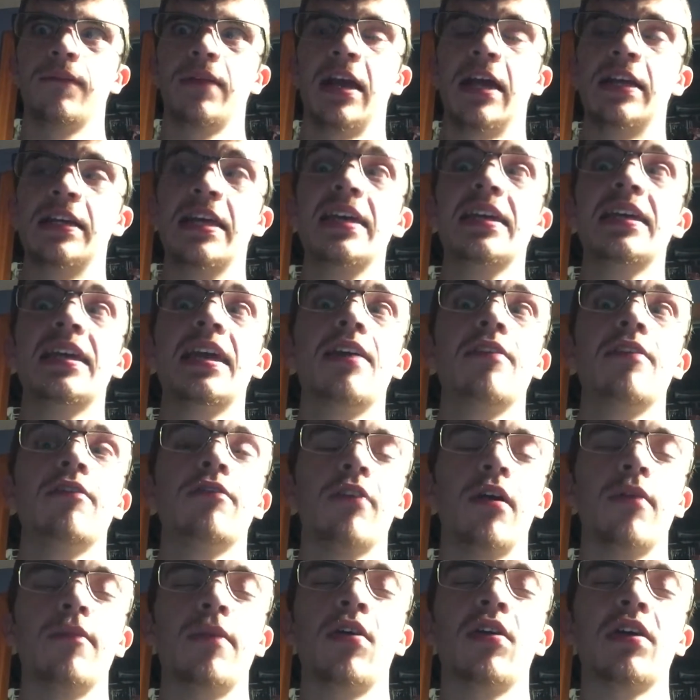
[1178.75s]
And they give
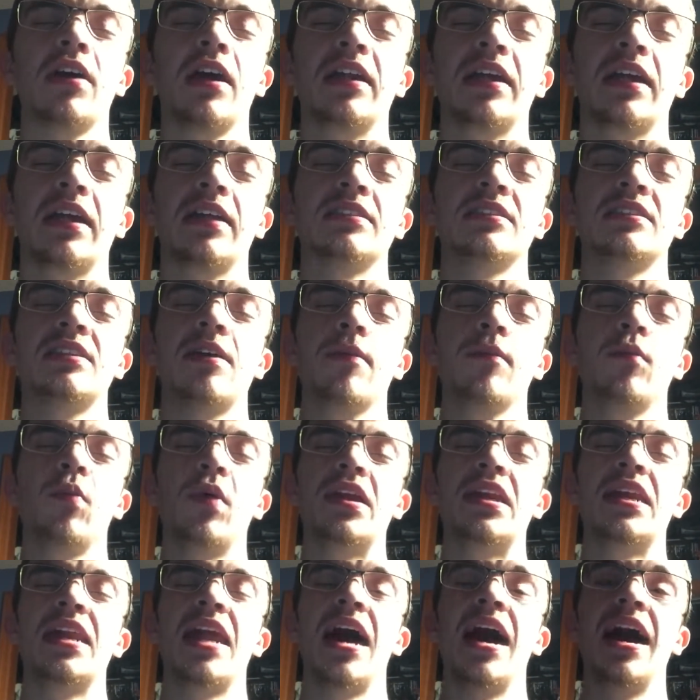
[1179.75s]
America like a
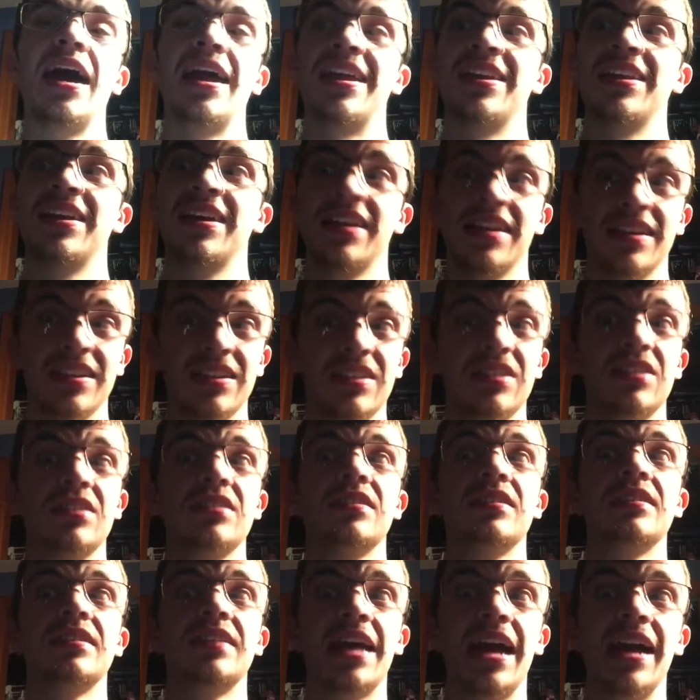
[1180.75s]
7.9.
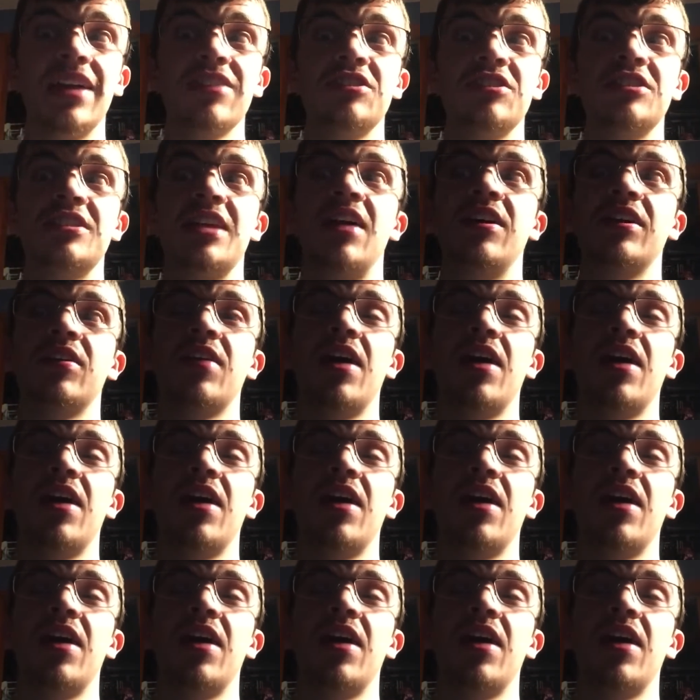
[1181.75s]
That should tell you